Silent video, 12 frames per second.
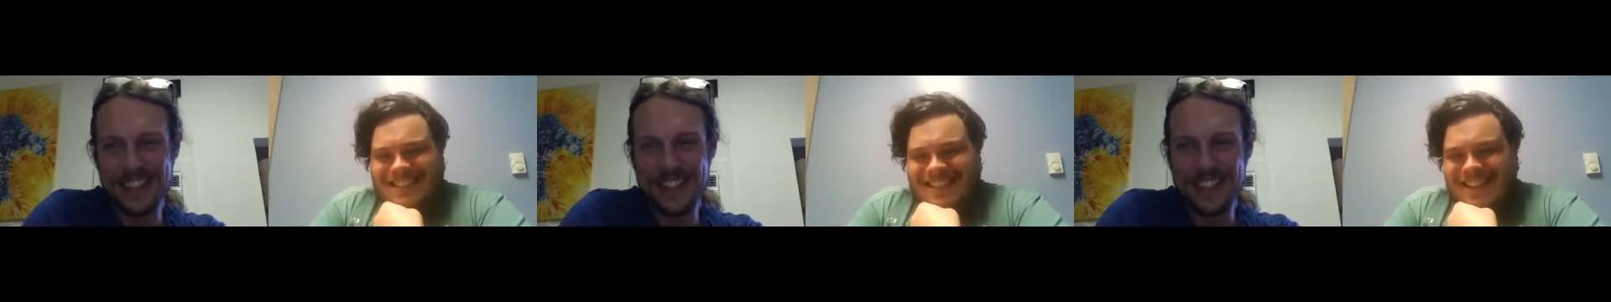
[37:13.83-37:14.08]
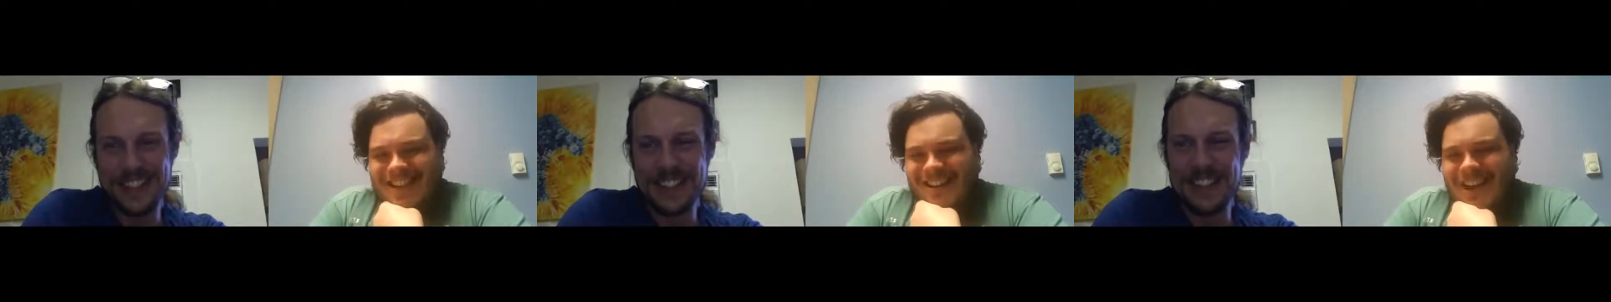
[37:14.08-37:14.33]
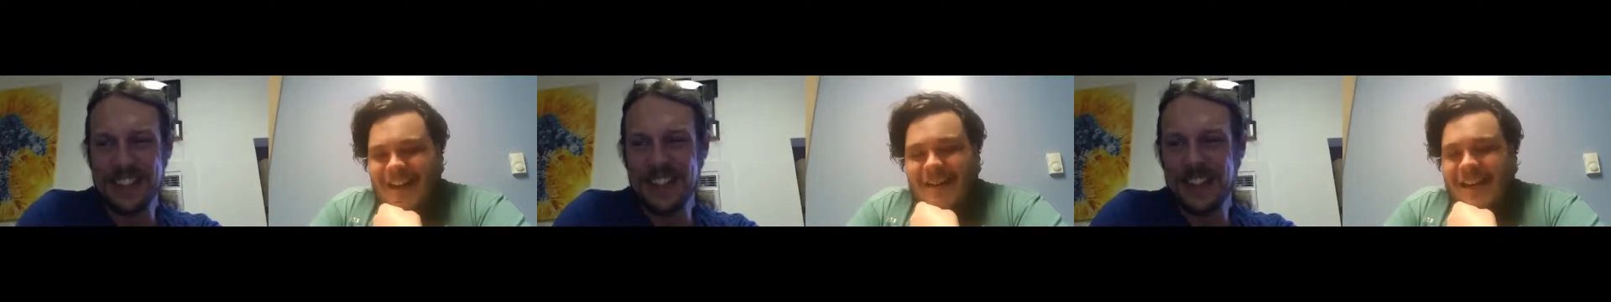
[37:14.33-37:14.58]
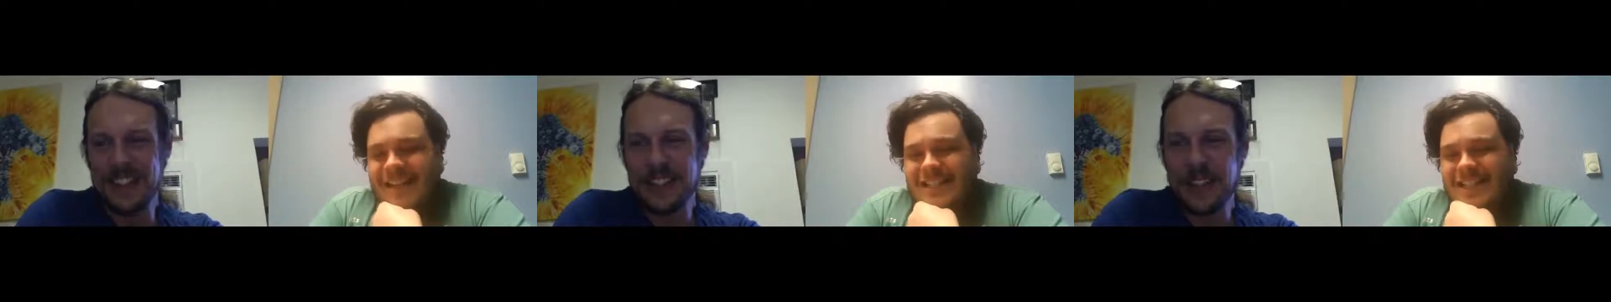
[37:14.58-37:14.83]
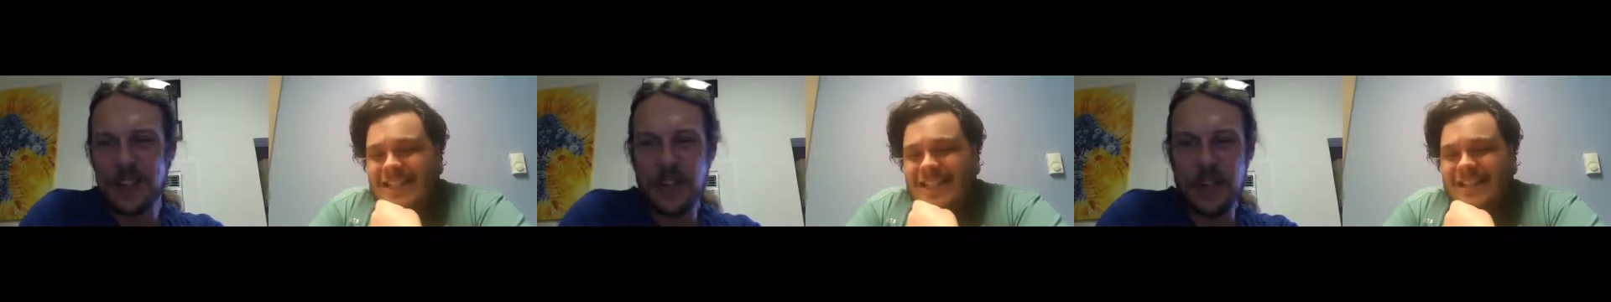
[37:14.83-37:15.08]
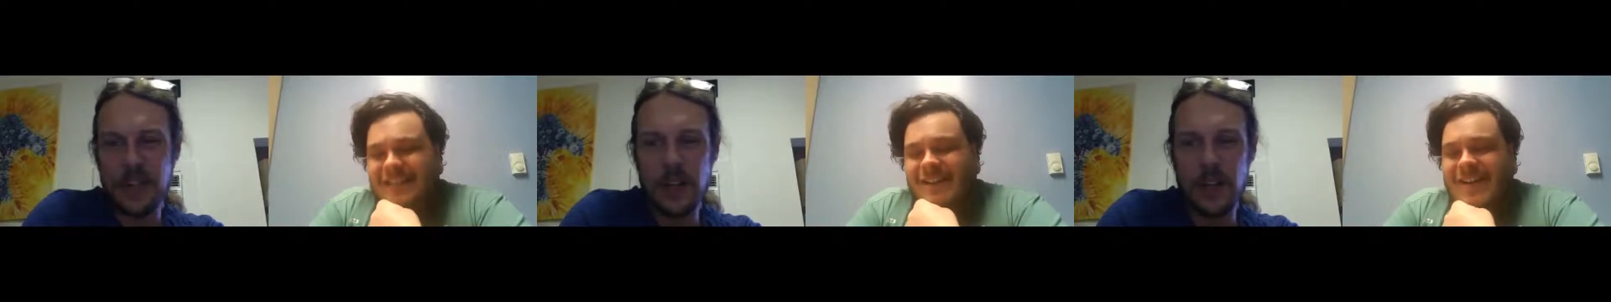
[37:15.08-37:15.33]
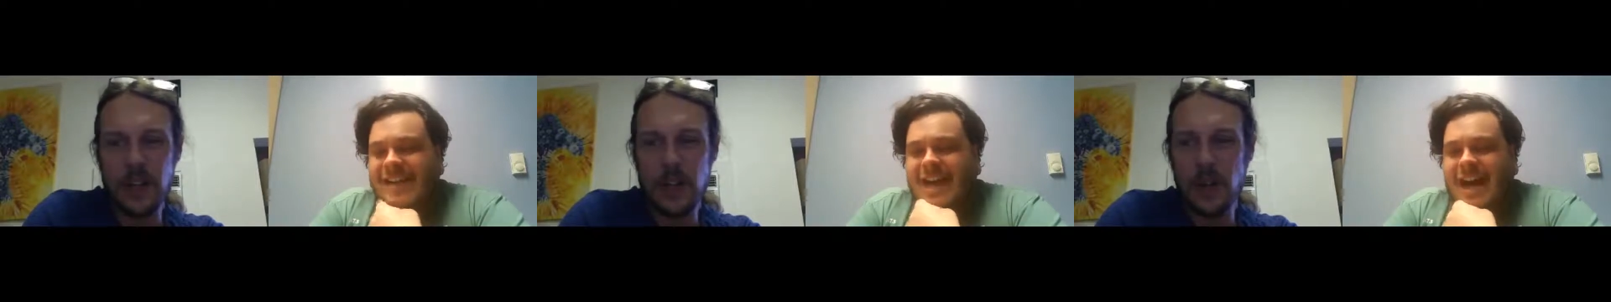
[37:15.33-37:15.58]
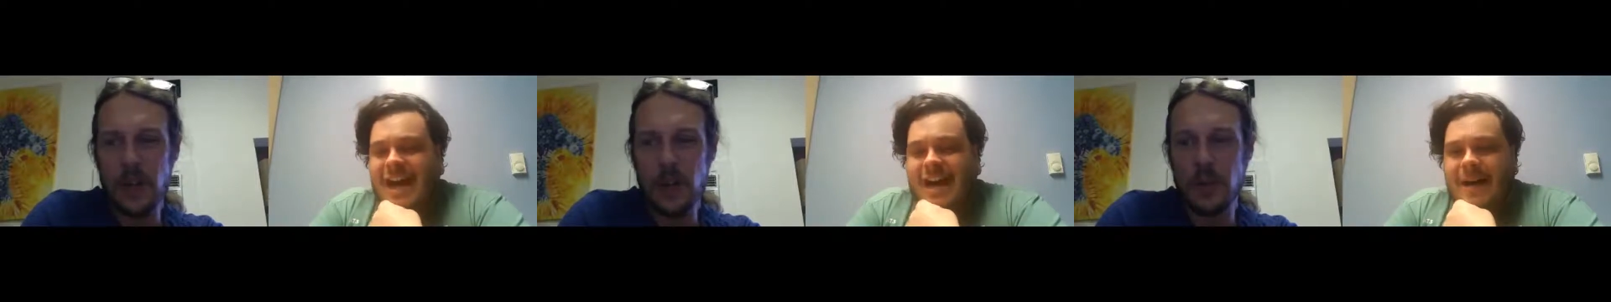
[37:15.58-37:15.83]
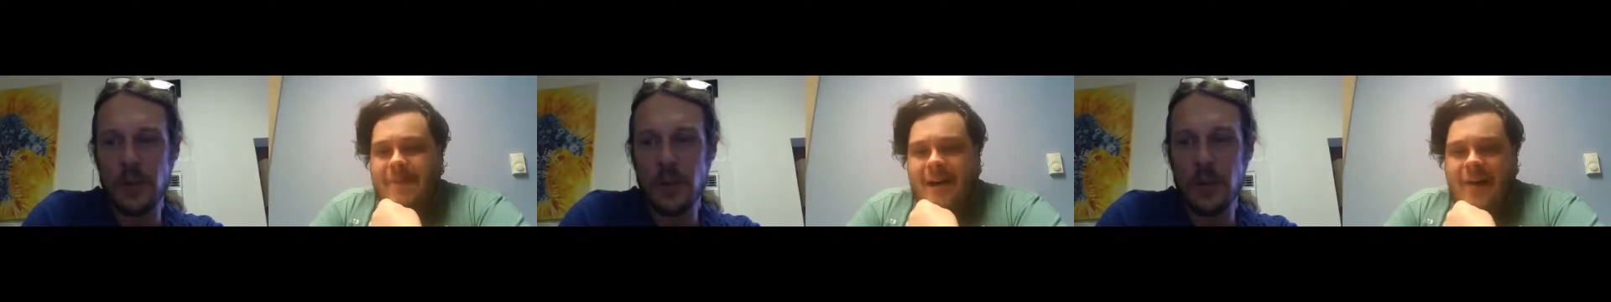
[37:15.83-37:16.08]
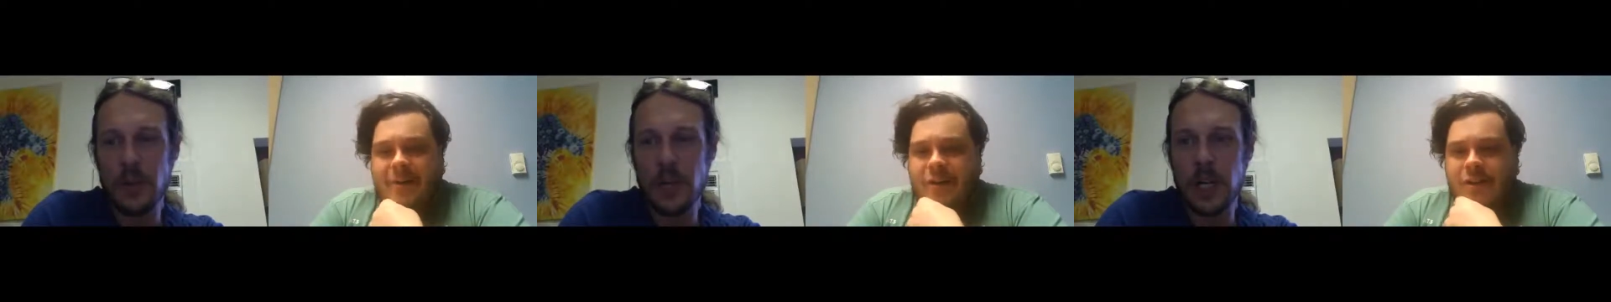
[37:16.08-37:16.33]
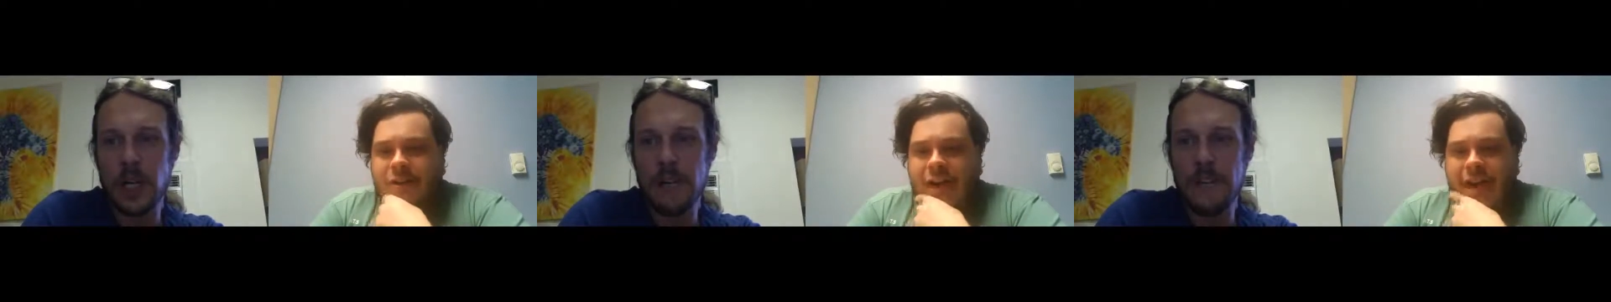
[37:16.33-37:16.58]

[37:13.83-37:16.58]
Speaker 1: So I mean, it's an easy read. Um, I looked.